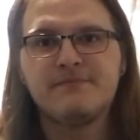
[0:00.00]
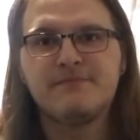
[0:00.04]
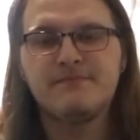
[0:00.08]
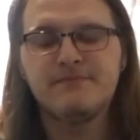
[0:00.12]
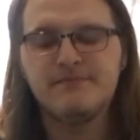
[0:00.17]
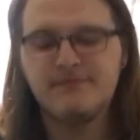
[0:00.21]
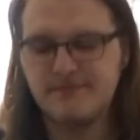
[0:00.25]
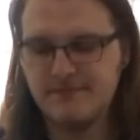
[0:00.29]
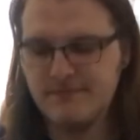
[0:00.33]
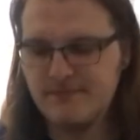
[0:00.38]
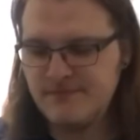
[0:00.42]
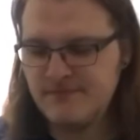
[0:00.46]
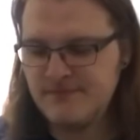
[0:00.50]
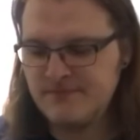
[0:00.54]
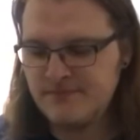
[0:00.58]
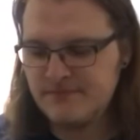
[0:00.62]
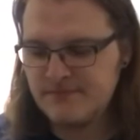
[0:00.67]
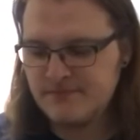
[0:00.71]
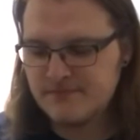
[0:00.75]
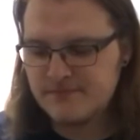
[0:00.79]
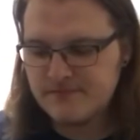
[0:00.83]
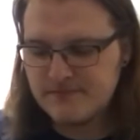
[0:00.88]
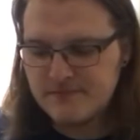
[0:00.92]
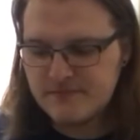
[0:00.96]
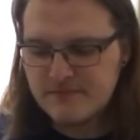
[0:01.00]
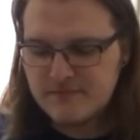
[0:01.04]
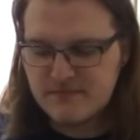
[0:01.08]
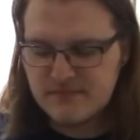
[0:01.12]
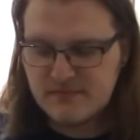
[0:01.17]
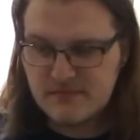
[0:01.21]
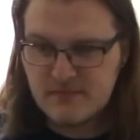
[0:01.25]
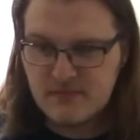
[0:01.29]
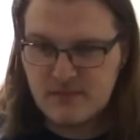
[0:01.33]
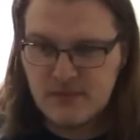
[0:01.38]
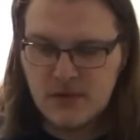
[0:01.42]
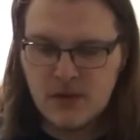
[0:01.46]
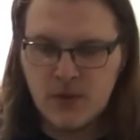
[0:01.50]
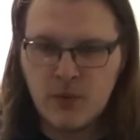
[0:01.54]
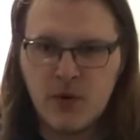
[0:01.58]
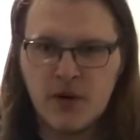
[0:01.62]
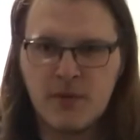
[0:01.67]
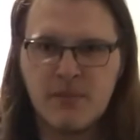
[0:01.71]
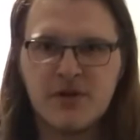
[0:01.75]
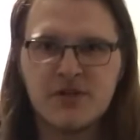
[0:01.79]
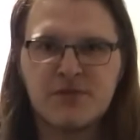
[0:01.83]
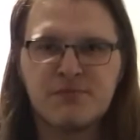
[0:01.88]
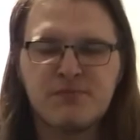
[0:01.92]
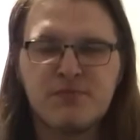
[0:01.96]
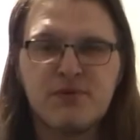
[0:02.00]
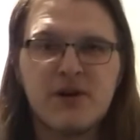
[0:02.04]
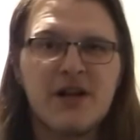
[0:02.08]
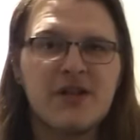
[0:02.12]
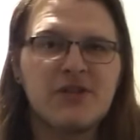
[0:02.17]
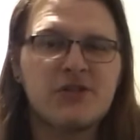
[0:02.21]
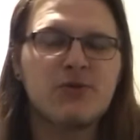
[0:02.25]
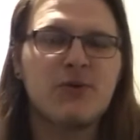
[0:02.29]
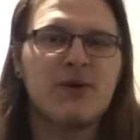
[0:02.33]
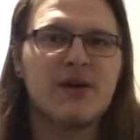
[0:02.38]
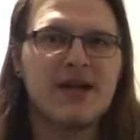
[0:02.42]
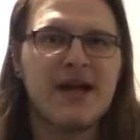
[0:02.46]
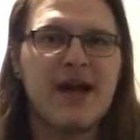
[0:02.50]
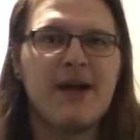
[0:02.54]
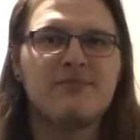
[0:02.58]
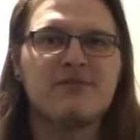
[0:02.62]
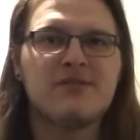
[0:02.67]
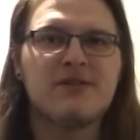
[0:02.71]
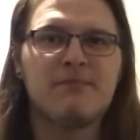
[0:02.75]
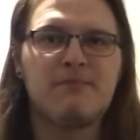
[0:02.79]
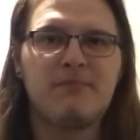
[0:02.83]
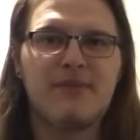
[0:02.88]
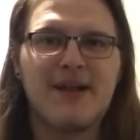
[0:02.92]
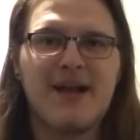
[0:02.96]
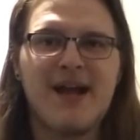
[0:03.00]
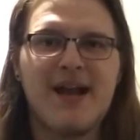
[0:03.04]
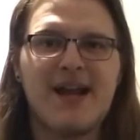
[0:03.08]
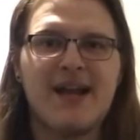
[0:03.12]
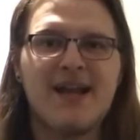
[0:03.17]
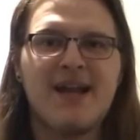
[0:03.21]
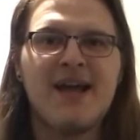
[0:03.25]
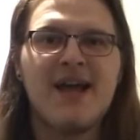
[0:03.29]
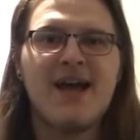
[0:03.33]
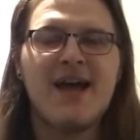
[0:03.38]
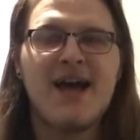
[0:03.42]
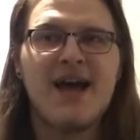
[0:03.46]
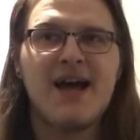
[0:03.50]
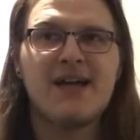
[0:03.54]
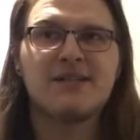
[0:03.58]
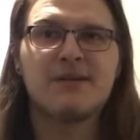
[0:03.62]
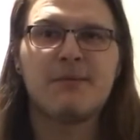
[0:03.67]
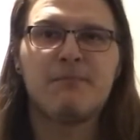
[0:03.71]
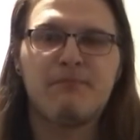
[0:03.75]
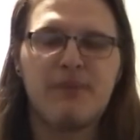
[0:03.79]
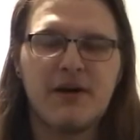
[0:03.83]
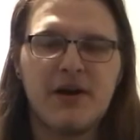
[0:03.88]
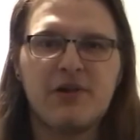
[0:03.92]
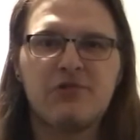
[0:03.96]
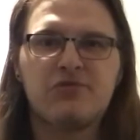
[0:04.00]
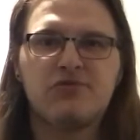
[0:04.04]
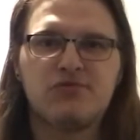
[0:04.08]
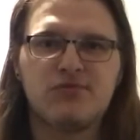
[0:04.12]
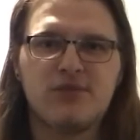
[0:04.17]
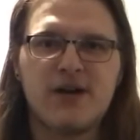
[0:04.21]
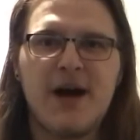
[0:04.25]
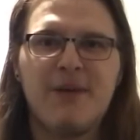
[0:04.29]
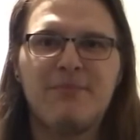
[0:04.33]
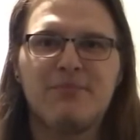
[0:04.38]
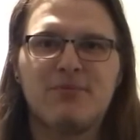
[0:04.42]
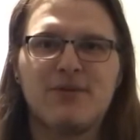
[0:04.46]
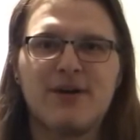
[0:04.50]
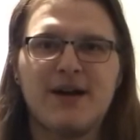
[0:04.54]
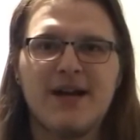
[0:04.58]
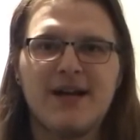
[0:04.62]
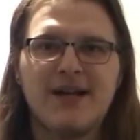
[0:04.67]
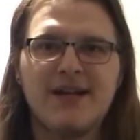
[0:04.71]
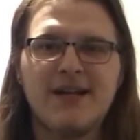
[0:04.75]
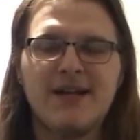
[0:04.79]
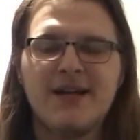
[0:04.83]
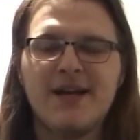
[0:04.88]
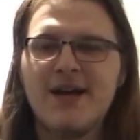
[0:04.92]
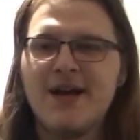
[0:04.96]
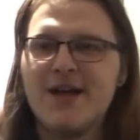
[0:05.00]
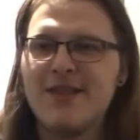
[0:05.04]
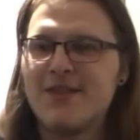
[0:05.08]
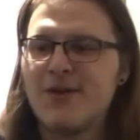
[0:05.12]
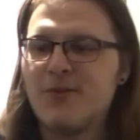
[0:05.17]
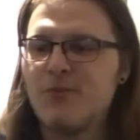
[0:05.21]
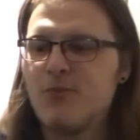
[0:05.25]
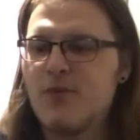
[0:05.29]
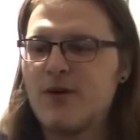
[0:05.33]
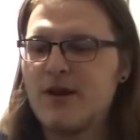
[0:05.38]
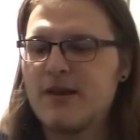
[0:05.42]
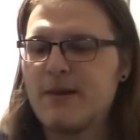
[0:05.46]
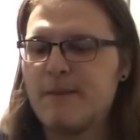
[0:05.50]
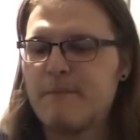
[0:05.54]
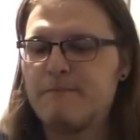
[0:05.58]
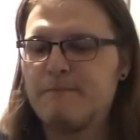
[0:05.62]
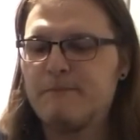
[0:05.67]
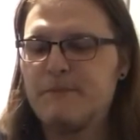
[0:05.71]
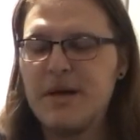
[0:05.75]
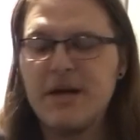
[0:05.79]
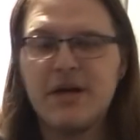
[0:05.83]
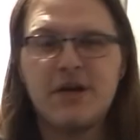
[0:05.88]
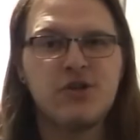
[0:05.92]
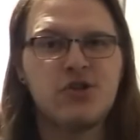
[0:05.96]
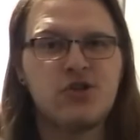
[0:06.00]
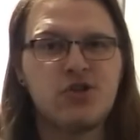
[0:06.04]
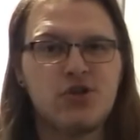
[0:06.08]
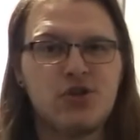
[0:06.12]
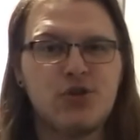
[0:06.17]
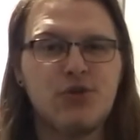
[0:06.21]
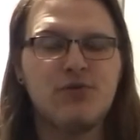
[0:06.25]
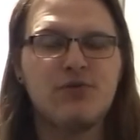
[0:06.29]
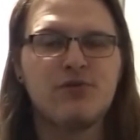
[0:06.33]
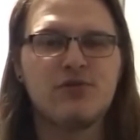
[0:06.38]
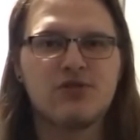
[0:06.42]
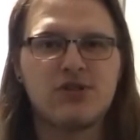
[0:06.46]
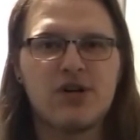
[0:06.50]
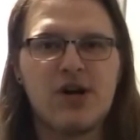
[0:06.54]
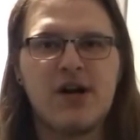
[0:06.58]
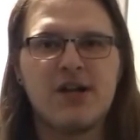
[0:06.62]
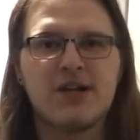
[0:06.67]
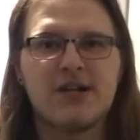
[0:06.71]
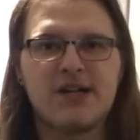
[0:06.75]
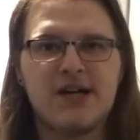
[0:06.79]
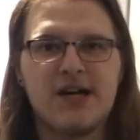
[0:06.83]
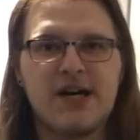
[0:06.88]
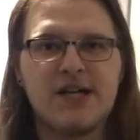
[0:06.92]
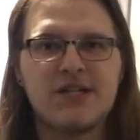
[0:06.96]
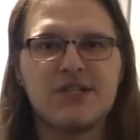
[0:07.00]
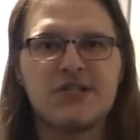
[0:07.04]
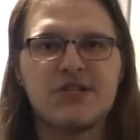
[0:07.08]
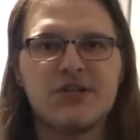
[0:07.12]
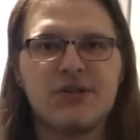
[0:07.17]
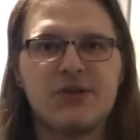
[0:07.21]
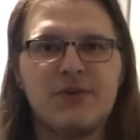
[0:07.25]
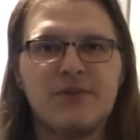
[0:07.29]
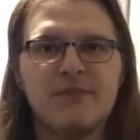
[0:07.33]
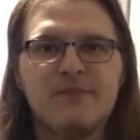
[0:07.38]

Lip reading: One of the most predatory games on the planet has a better drop rate than one of the biggest shooters on console.